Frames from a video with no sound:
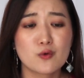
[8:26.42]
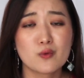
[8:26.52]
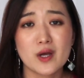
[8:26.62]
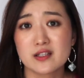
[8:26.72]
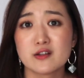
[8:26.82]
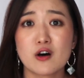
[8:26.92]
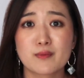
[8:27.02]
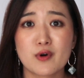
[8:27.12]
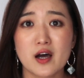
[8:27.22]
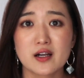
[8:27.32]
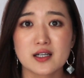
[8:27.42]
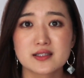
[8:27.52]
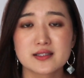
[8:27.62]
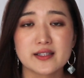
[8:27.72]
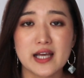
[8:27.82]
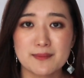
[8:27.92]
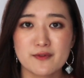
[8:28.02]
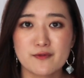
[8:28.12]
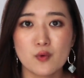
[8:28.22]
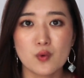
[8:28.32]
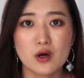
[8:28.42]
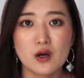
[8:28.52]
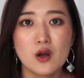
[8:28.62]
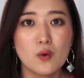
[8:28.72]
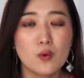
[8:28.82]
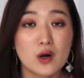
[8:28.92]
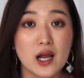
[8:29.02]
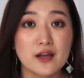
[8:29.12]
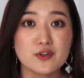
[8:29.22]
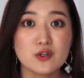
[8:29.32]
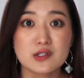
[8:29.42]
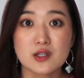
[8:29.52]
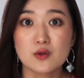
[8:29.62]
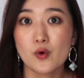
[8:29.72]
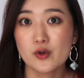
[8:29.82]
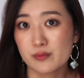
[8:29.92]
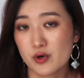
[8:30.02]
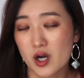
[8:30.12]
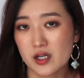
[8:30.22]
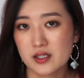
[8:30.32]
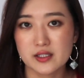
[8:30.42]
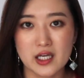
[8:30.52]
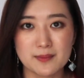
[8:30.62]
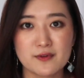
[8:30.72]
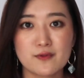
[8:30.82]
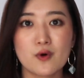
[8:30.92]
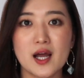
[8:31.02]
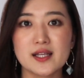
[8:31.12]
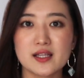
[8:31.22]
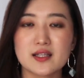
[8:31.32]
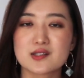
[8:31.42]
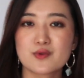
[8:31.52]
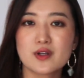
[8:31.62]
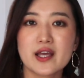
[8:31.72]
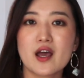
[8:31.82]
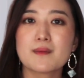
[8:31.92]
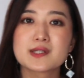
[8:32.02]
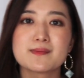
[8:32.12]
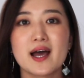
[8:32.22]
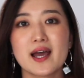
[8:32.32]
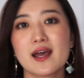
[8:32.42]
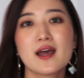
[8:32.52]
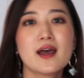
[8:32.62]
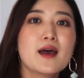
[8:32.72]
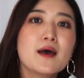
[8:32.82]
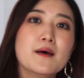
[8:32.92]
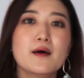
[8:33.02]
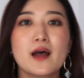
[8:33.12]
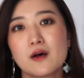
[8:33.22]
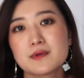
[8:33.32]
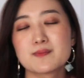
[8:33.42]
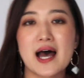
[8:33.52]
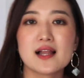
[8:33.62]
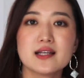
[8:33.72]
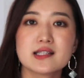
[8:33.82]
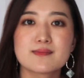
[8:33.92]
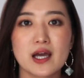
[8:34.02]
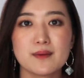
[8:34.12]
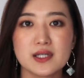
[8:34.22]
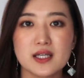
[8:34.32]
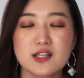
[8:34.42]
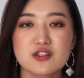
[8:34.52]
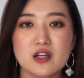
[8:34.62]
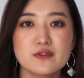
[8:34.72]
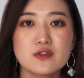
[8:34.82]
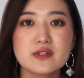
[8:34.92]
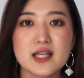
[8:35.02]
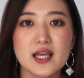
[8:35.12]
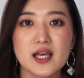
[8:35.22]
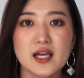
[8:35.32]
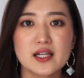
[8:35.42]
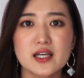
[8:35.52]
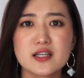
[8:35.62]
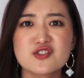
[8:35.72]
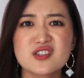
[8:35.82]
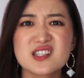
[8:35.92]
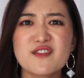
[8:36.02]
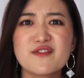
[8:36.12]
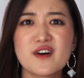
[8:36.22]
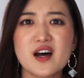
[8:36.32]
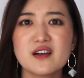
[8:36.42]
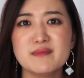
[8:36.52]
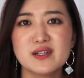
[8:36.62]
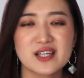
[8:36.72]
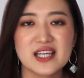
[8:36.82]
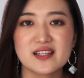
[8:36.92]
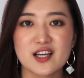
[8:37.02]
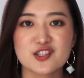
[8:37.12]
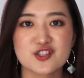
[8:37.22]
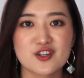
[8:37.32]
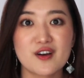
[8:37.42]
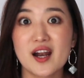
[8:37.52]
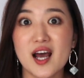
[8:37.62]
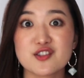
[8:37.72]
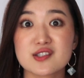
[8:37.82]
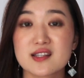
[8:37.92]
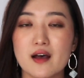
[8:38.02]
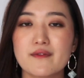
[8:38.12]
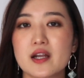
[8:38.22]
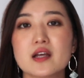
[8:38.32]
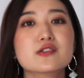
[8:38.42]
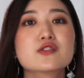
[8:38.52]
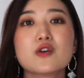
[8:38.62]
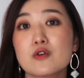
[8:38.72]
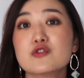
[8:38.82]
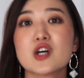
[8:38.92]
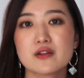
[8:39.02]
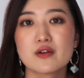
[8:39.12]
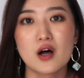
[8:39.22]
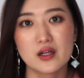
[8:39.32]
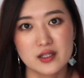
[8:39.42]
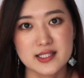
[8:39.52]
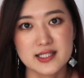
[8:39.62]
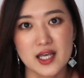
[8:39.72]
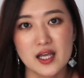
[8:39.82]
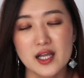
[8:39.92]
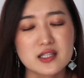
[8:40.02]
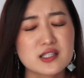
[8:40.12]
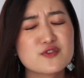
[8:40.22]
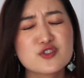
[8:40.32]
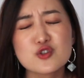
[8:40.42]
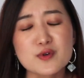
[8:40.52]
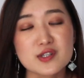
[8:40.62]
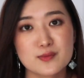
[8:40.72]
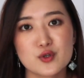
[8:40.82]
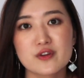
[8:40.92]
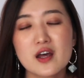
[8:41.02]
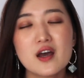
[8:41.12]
retinol product the night before, or I've used an oil product the night before. I think this really helps balance my pH levels, and it's just a fun milky texture and I just love it. It's so gentle onto the skin and it's super smooth.